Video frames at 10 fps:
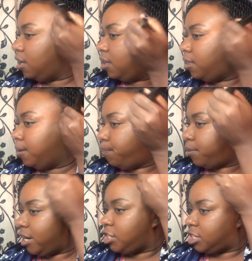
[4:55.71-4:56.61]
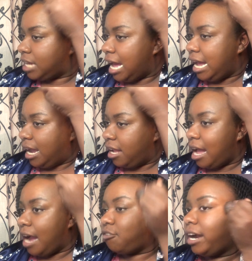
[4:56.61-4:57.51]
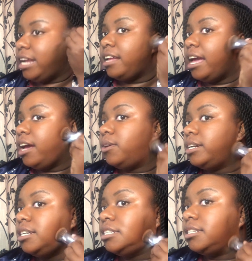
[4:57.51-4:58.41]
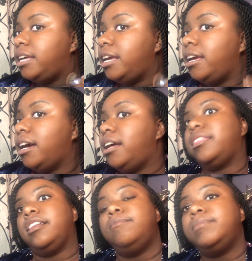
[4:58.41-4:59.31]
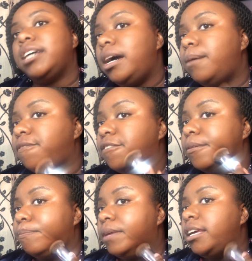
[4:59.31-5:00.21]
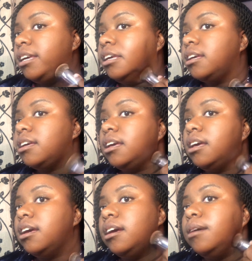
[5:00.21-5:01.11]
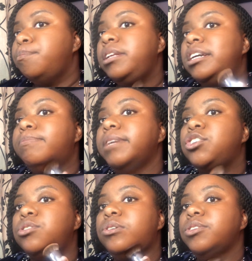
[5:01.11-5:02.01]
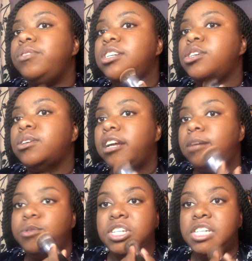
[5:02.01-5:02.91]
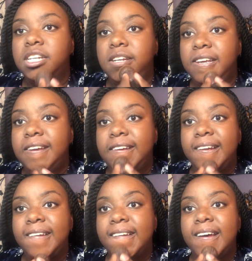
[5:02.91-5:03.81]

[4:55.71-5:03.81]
the brush side right now is getting a thumbs up from me. Please make sure you get your double chin.